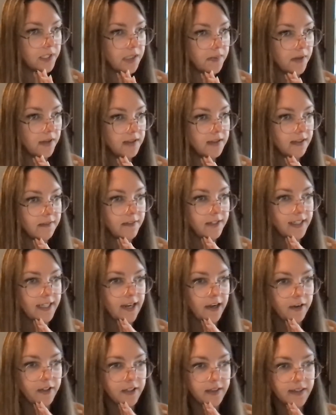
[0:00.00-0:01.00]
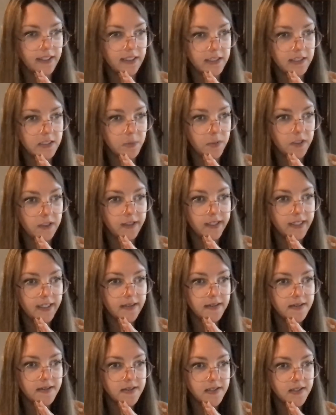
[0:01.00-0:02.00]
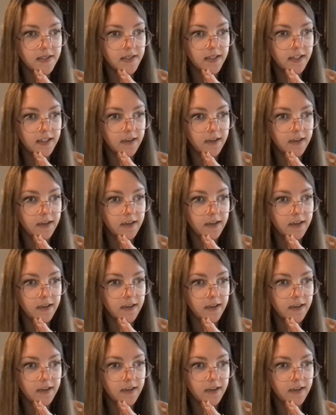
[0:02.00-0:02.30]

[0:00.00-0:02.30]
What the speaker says: about living out the experience.